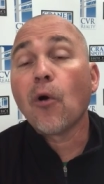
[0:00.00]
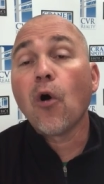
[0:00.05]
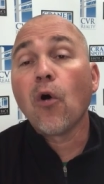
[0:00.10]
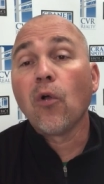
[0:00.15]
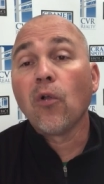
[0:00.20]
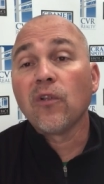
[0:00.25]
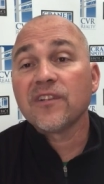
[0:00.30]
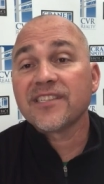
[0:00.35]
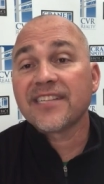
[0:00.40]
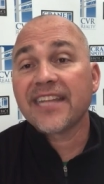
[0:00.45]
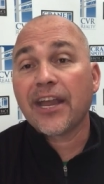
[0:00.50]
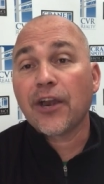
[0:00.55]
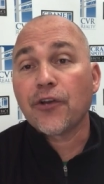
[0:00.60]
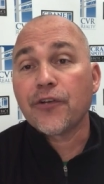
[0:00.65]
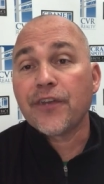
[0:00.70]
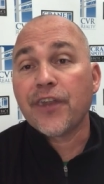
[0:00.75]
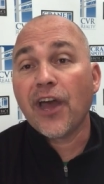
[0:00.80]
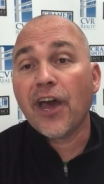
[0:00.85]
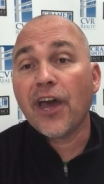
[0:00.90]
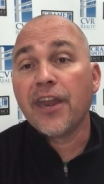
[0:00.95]
polls that
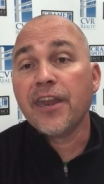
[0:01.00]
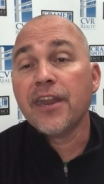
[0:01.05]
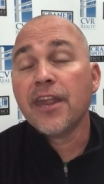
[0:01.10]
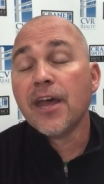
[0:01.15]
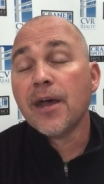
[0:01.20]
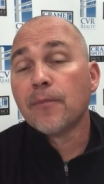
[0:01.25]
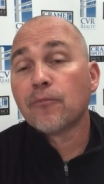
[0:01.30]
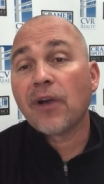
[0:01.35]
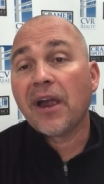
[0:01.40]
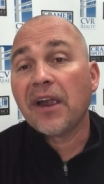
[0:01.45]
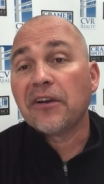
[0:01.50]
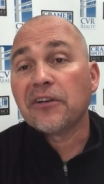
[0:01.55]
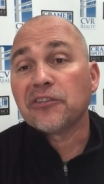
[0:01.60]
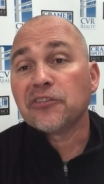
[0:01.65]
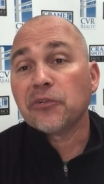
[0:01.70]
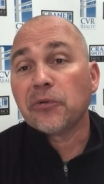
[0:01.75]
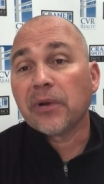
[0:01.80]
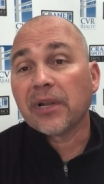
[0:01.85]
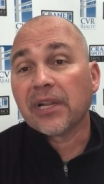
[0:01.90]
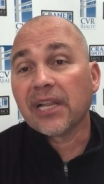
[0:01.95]
are done
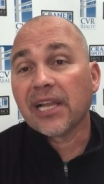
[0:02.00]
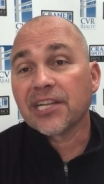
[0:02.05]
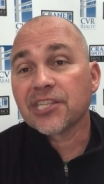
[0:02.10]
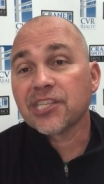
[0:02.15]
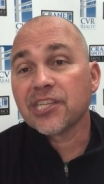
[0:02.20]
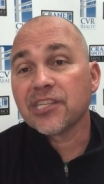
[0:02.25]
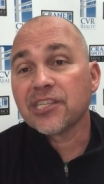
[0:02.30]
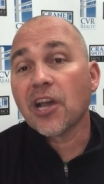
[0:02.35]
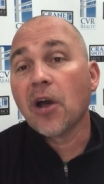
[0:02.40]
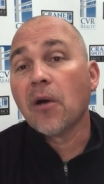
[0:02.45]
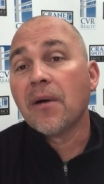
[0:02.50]
prior to an election.